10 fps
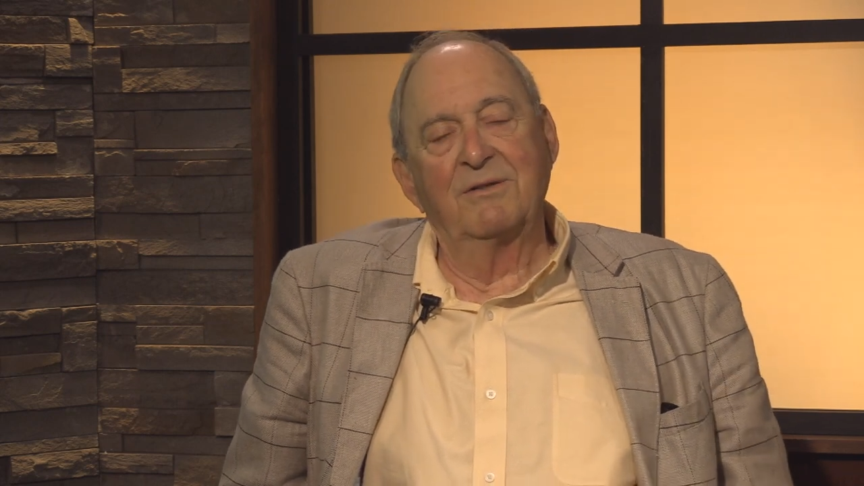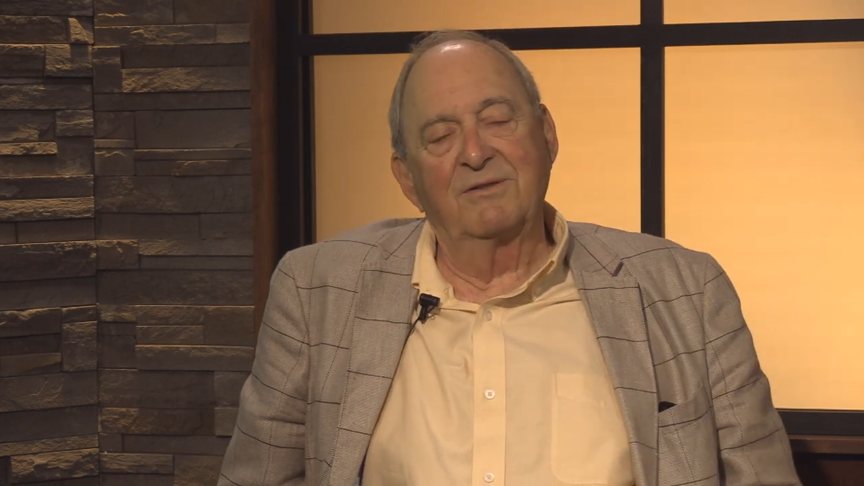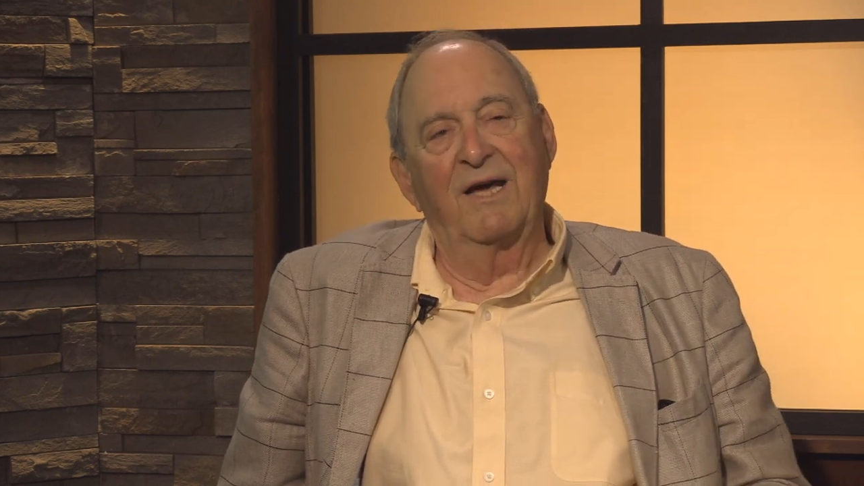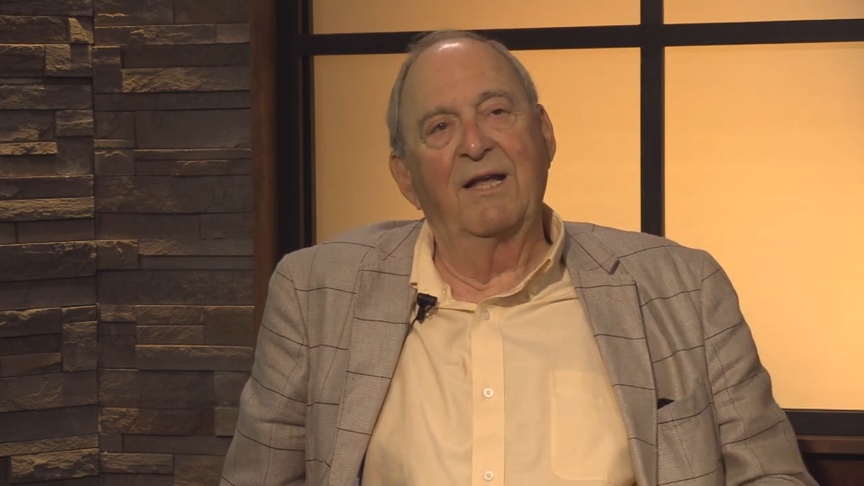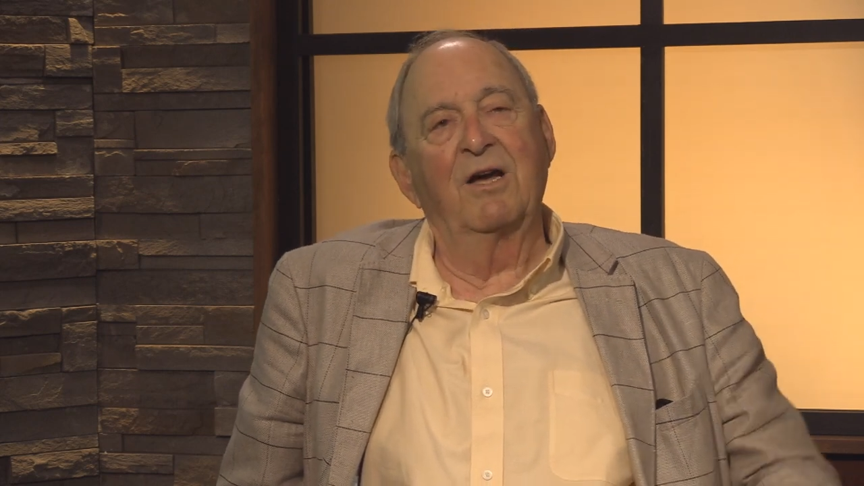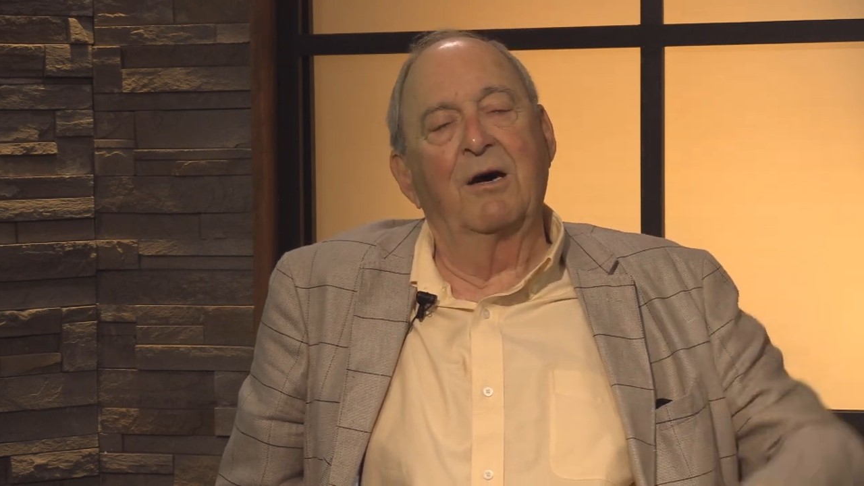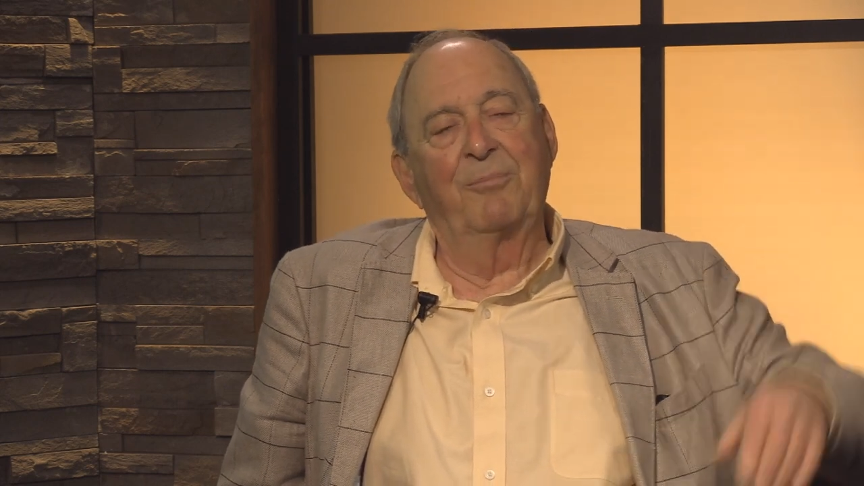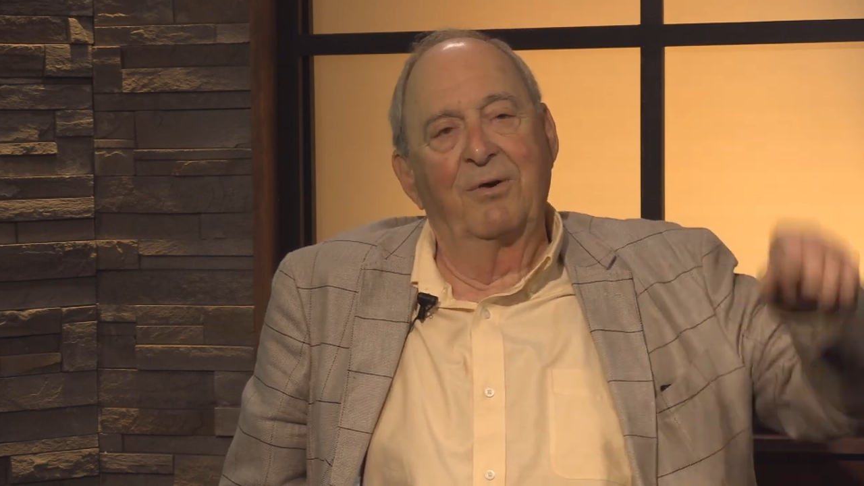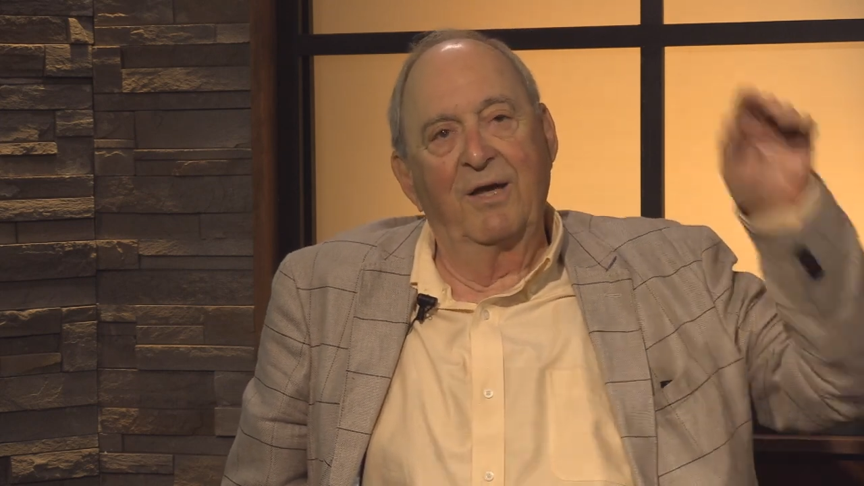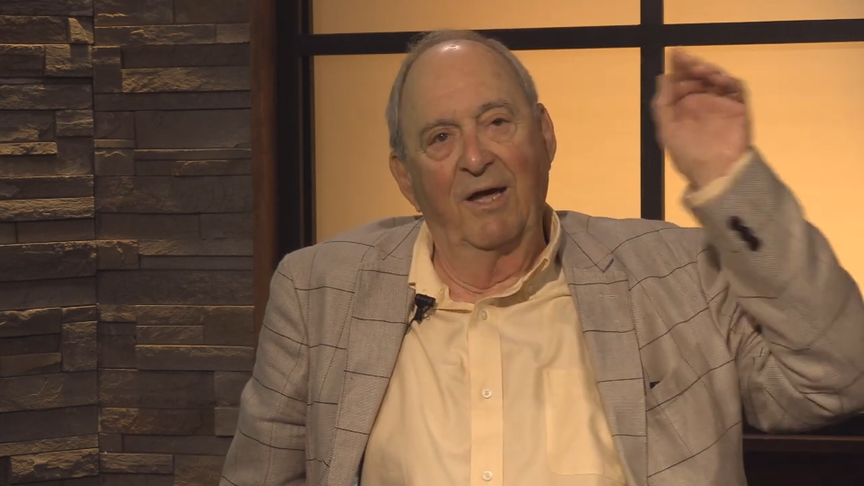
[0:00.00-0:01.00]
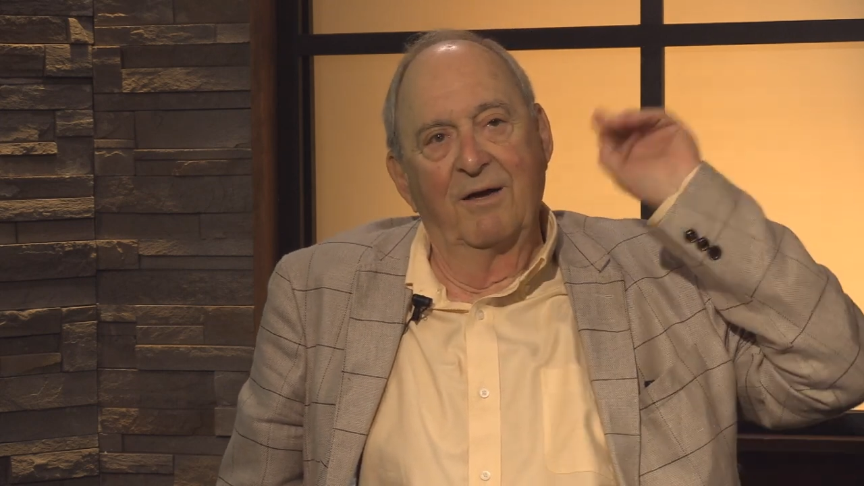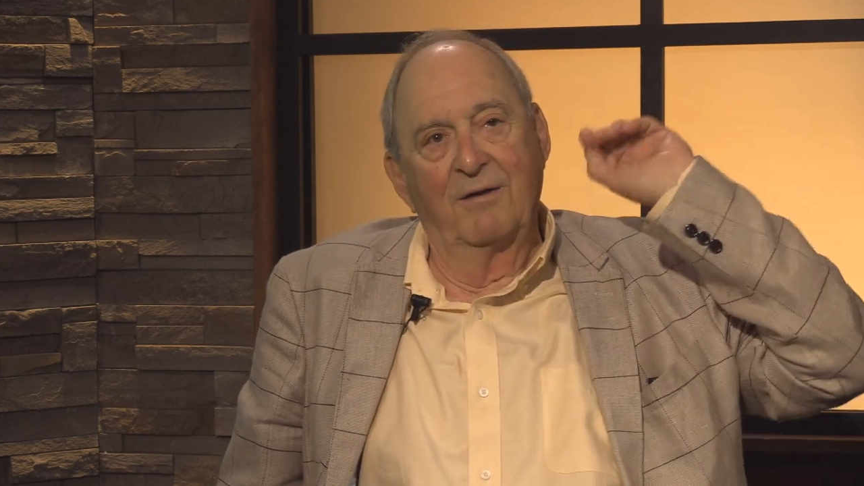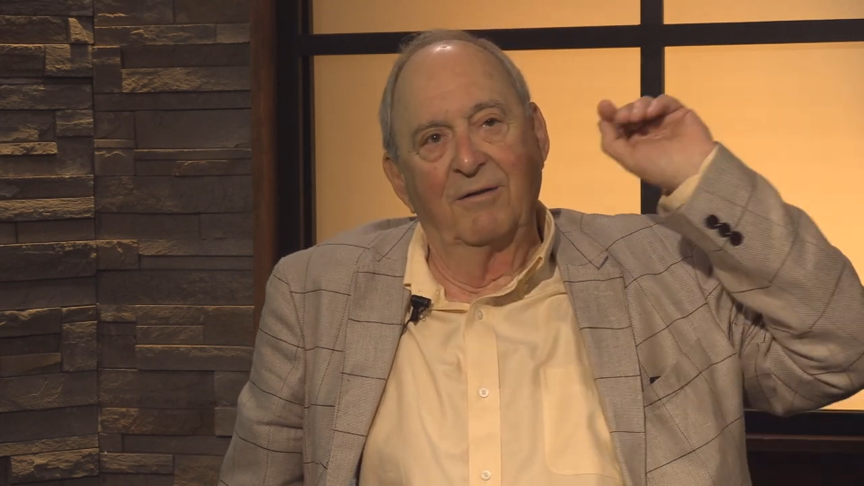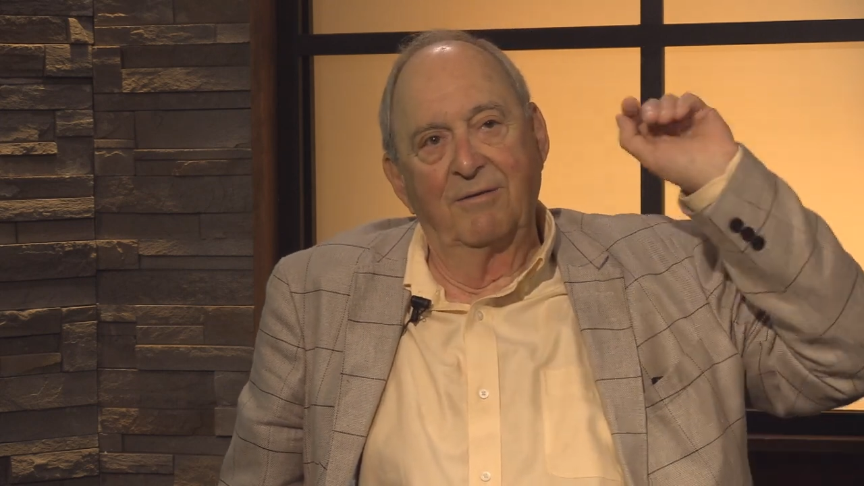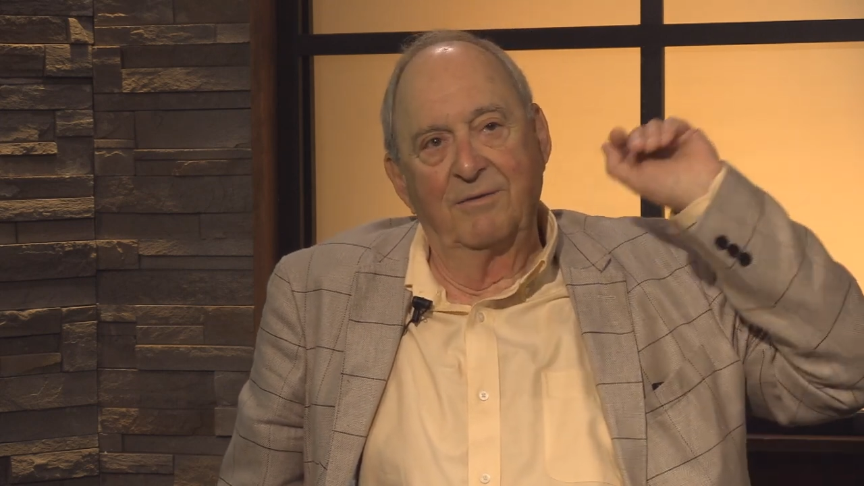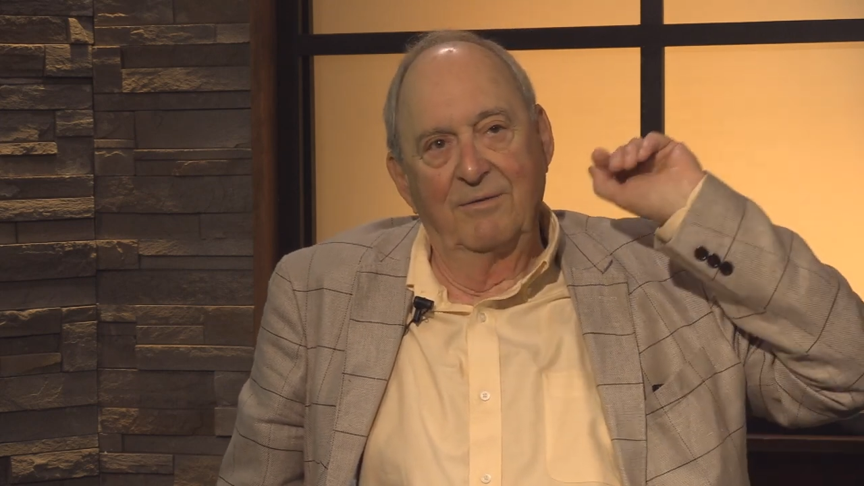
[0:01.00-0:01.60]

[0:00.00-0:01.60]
standing up on a hill